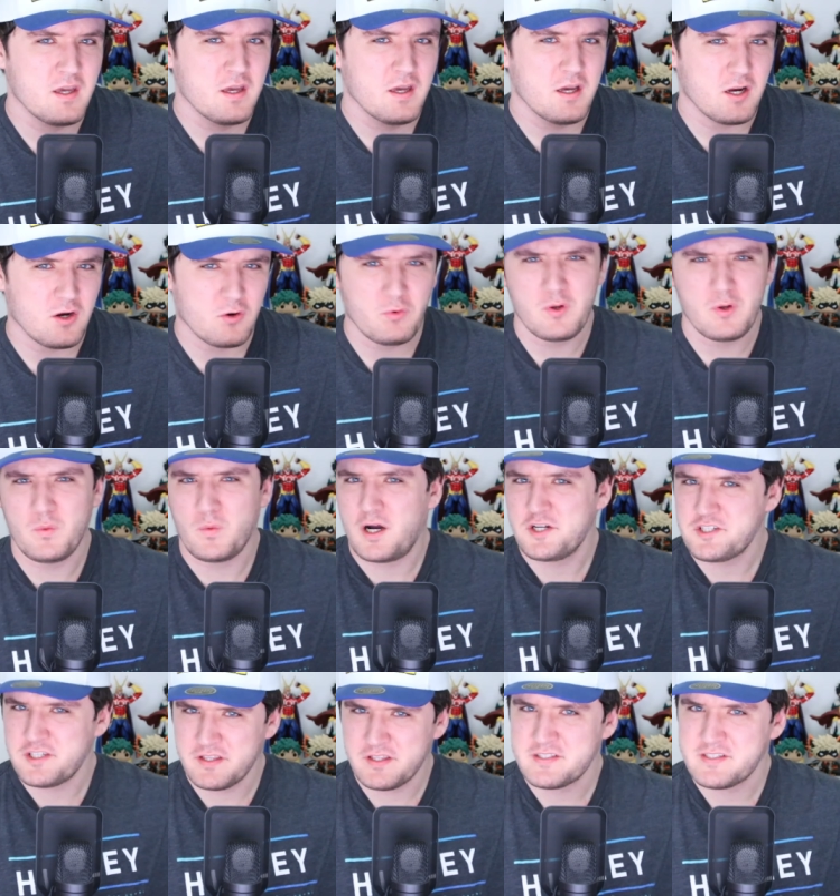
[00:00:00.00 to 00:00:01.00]
Are we
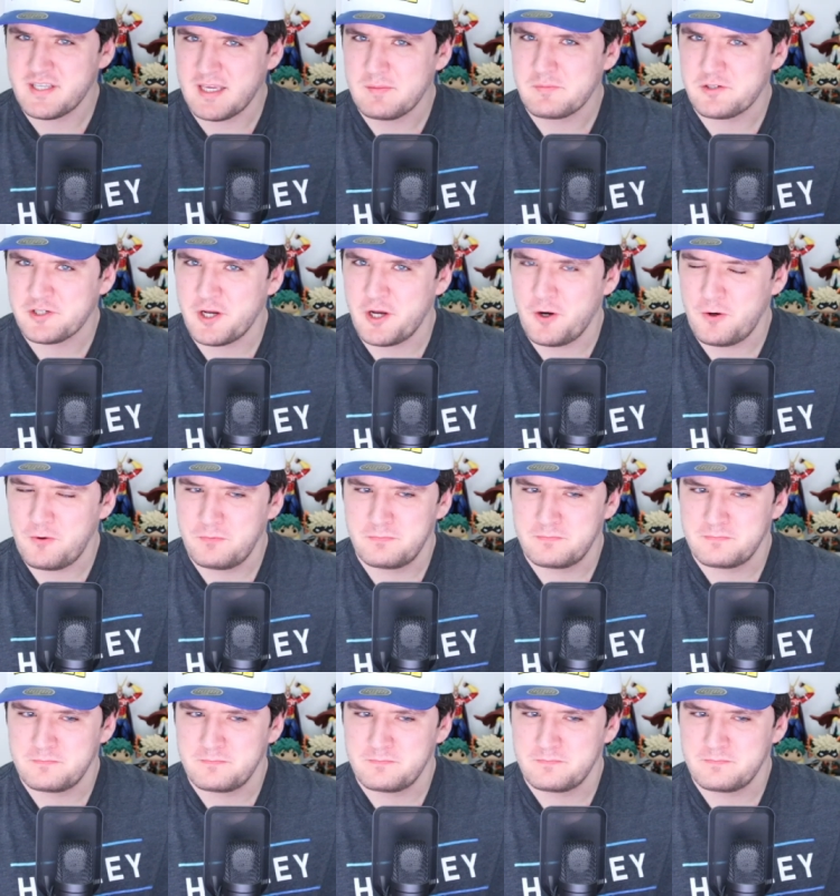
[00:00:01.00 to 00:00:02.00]
watching the same show?
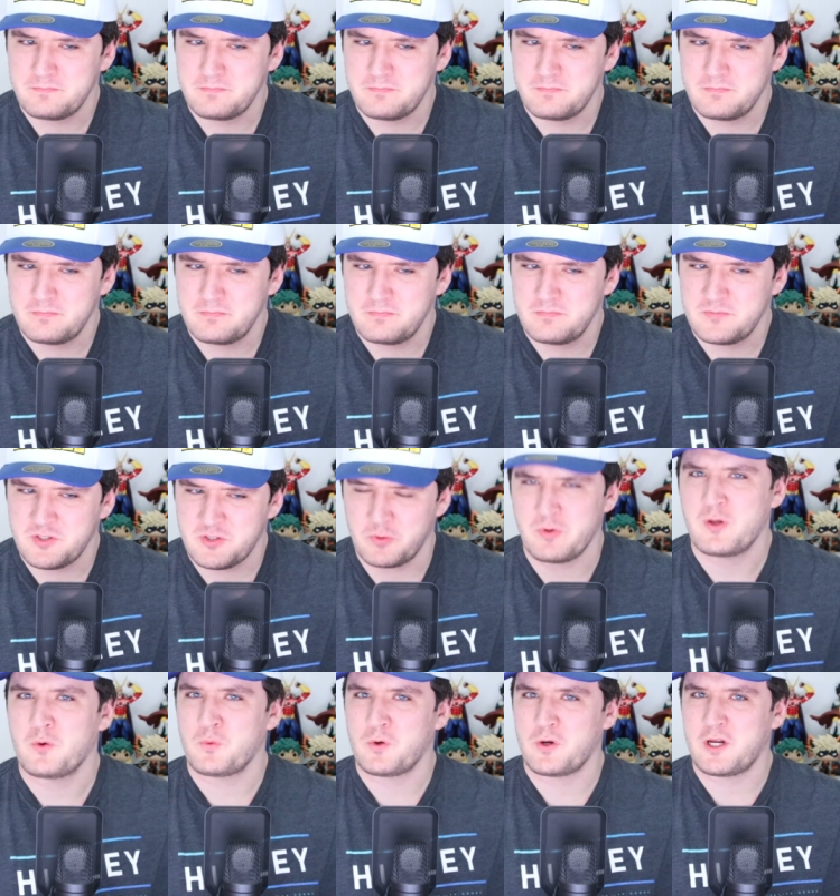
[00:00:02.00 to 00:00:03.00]
Do we
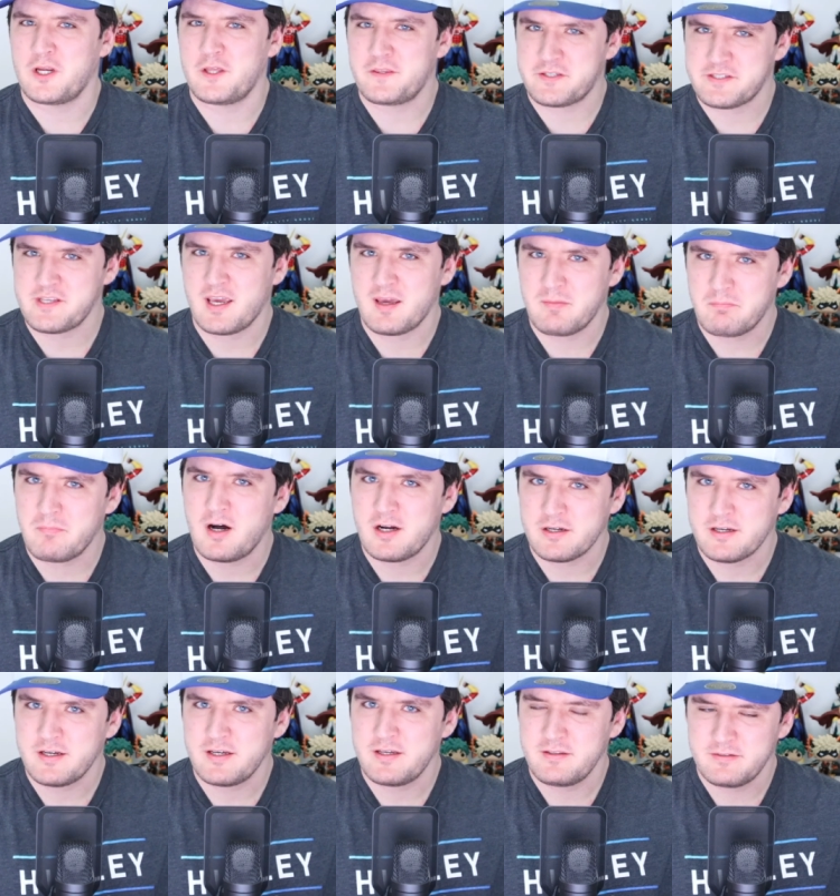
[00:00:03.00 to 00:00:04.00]
read the same
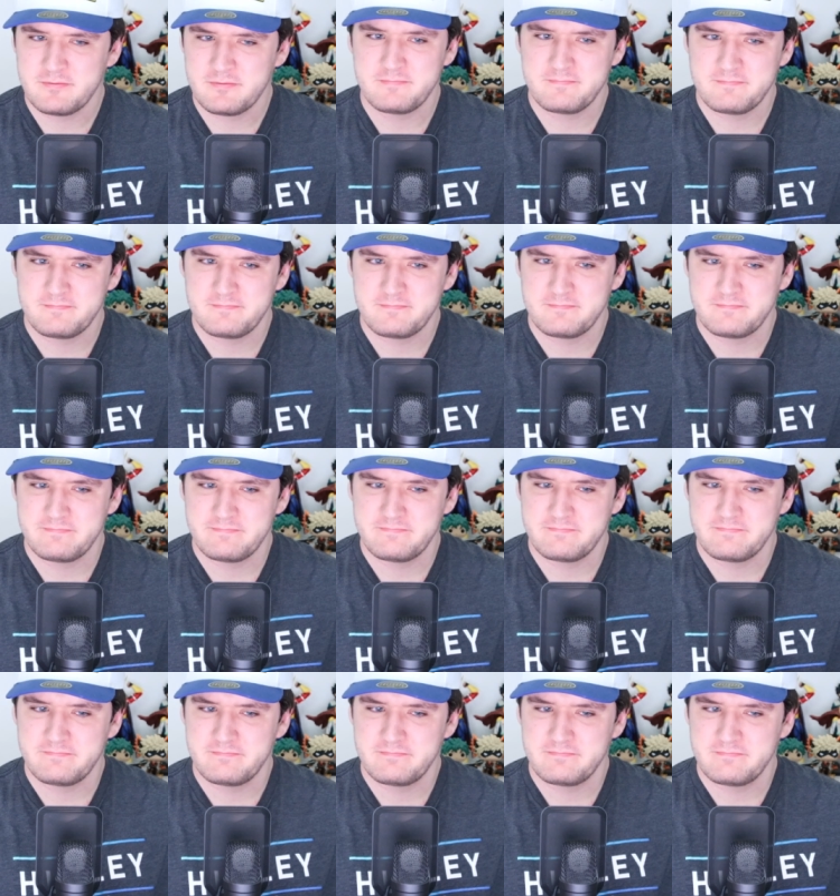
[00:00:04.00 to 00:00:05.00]
manga?
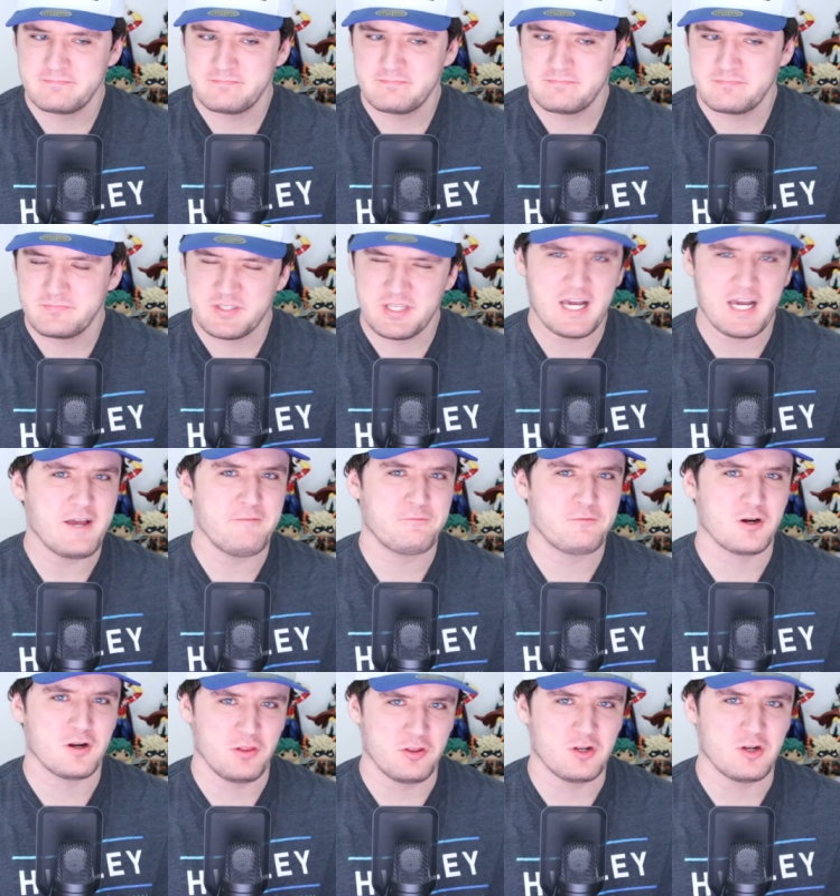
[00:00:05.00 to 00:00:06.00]
Time for
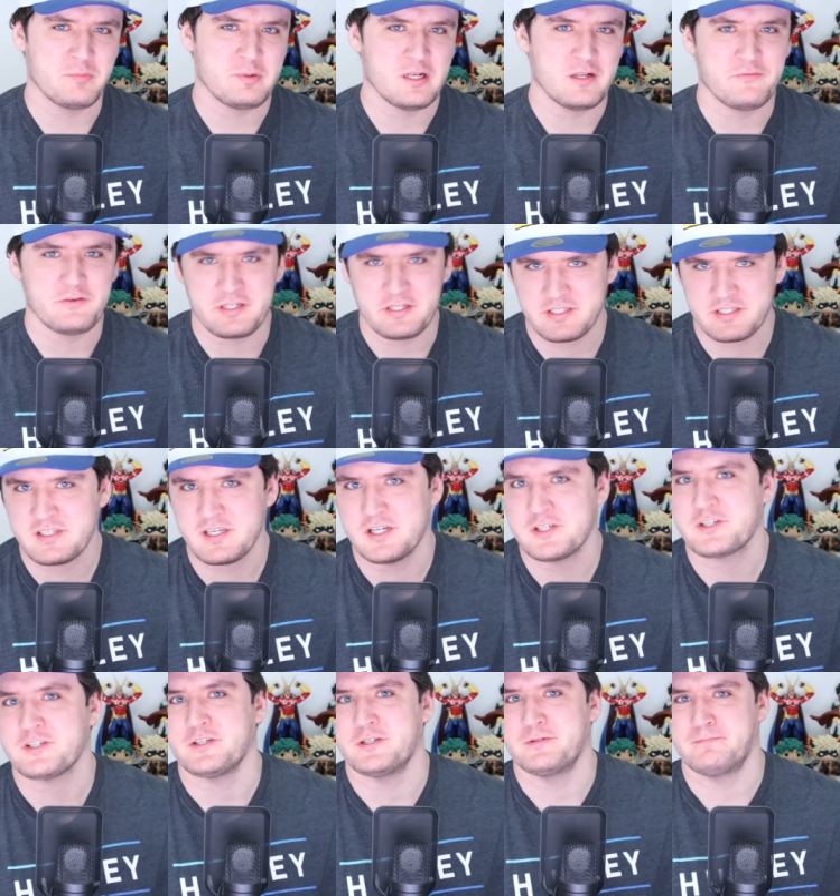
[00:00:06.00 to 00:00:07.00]
a little bit of a
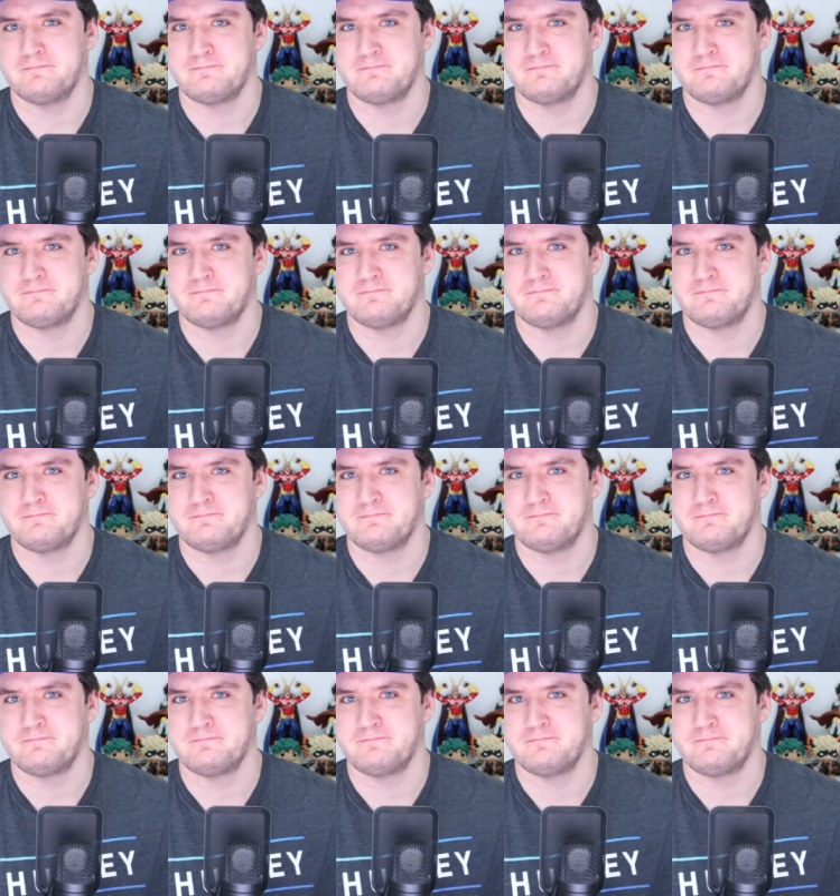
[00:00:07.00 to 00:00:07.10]
discussion.